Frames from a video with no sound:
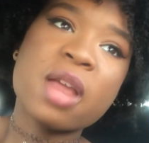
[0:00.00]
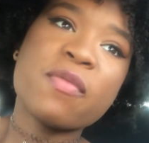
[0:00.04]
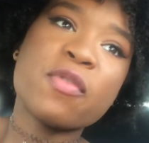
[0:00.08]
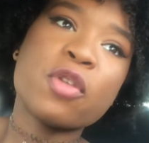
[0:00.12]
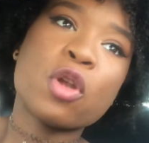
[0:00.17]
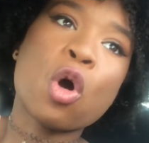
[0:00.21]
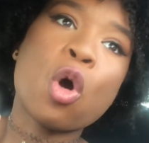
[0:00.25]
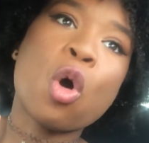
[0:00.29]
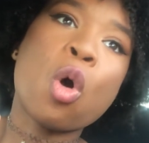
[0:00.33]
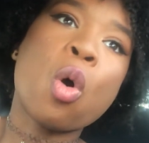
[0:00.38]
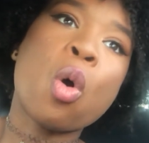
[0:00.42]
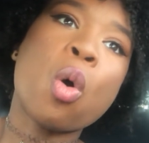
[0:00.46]
even
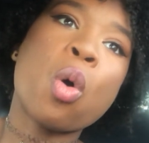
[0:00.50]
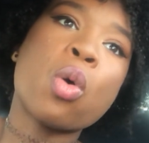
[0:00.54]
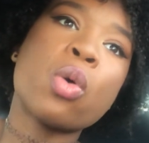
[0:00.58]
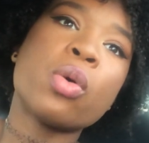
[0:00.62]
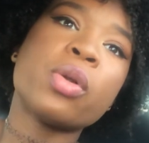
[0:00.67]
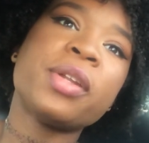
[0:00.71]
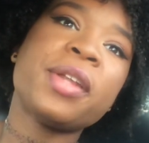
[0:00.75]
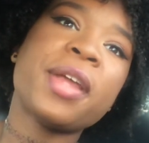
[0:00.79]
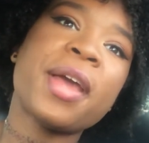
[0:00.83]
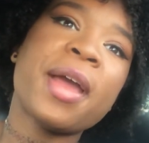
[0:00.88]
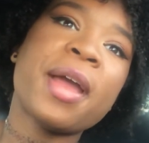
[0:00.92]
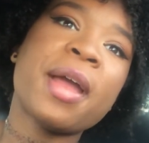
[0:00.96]
a
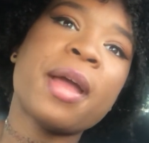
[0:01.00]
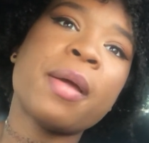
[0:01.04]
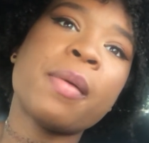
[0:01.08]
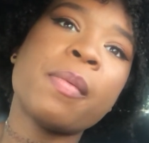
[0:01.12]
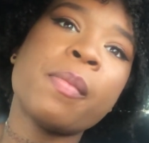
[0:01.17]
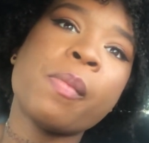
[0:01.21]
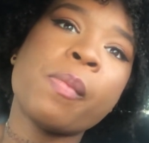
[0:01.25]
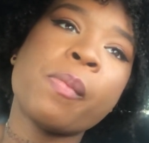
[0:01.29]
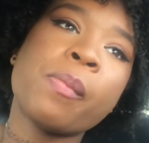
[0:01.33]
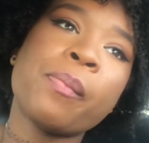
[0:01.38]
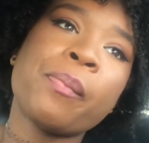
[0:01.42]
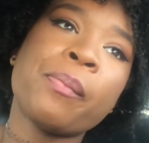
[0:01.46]
whole day,
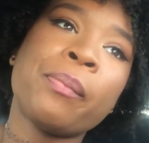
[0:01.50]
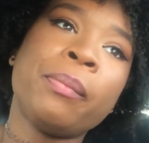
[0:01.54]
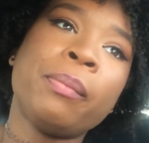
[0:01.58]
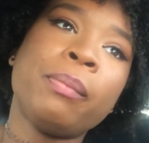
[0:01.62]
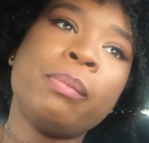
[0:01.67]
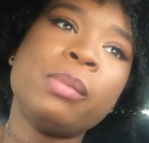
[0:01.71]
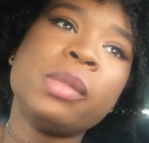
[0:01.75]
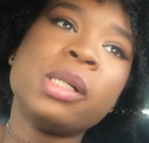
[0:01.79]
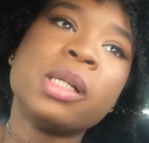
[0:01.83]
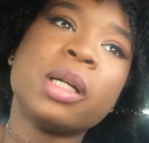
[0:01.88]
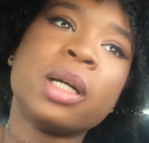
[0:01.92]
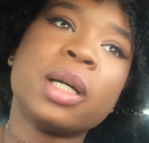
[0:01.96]

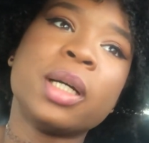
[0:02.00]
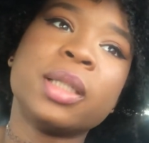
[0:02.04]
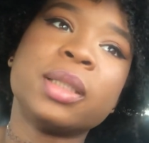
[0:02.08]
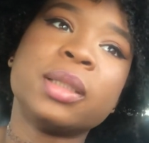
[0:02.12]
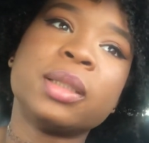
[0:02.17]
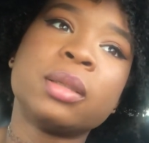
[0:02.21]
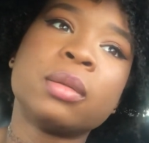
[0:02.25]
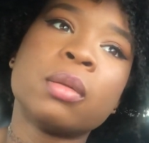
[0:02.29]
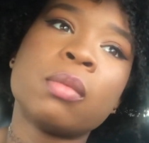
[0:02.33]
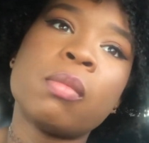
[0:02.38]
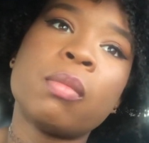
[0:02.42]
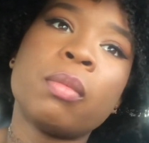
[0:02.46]

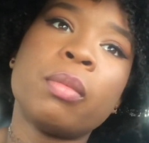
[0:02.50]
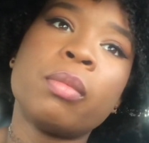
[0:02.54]
because